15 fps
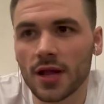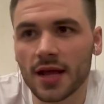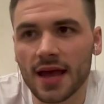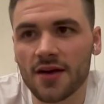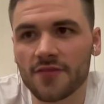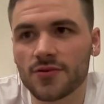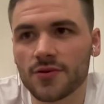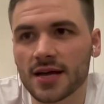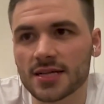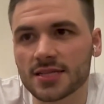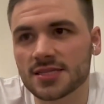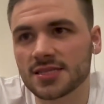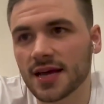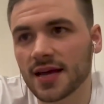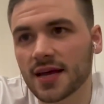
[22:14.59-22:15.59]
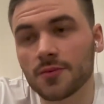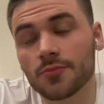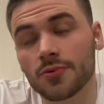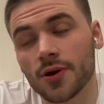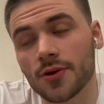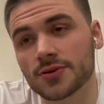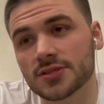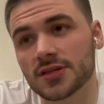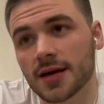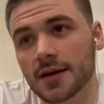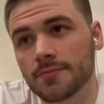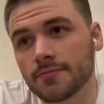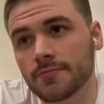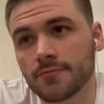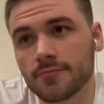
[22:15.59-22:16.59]
like after that second
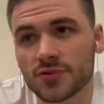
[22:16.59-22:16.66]
prototype,